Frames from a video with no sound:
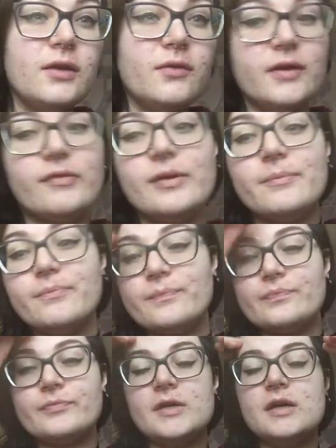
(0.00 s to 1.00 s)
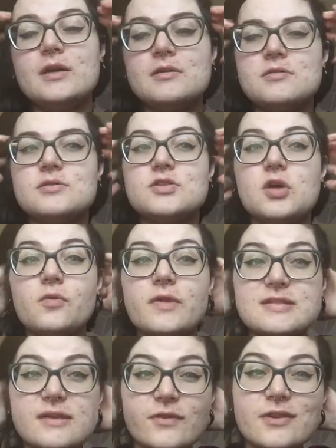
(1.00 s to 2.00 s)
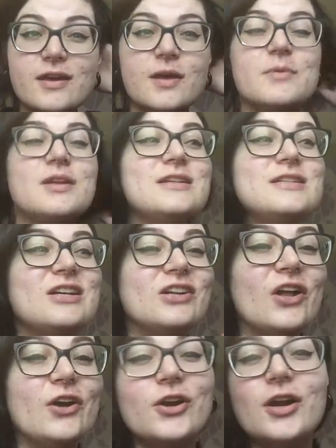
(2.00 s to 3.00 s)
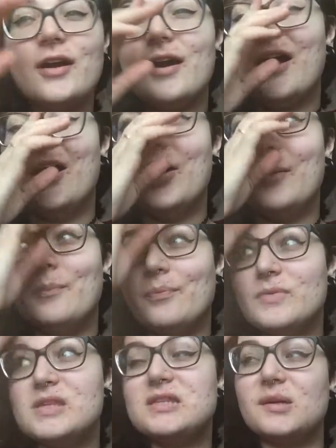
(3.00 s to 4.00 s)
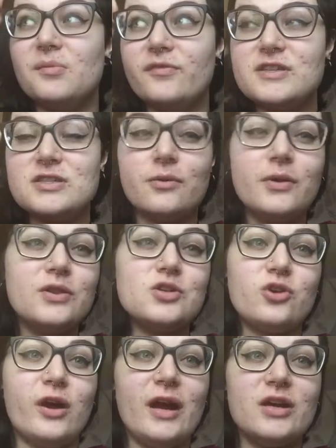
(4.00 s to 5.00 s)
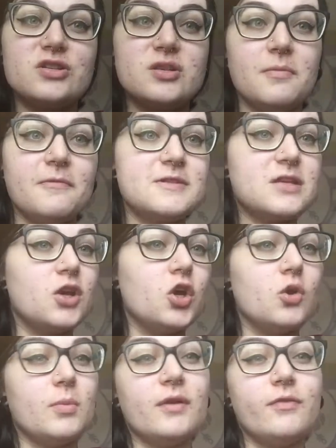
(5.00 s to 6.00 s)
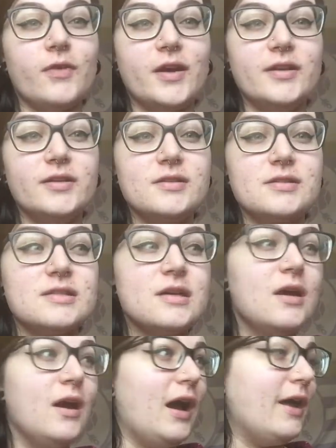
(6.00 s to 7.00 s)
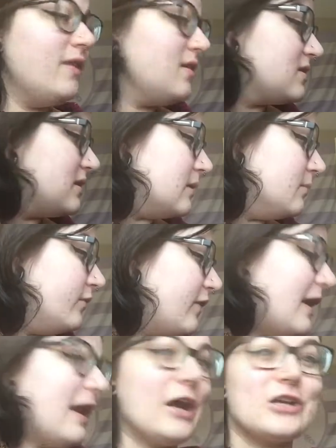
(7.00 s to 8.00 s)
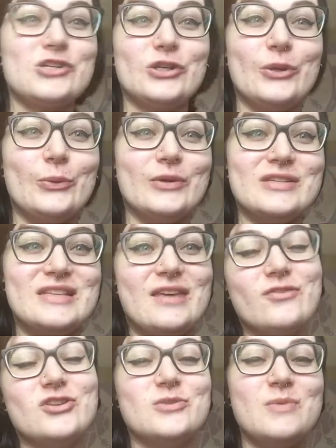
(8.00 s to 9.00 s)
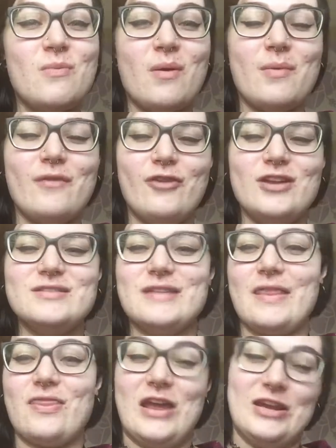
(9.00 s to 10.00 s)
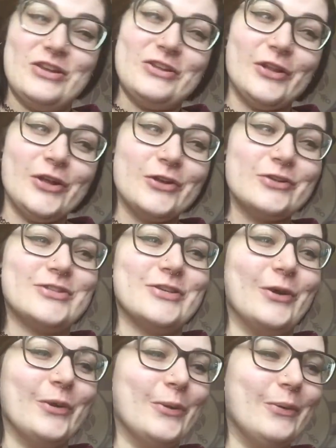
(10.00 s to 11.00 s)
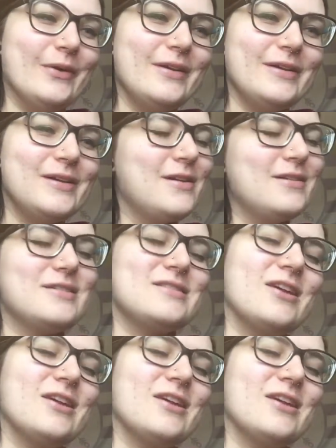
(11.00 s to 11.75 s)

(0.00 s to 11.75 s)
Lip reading: get rid of it. So that's everything I'm gonna declutter. Some of it's going in the trash, some of it's gonna go to my friends. I think some of that actually was given to me by my friends that they decluttered, so it's a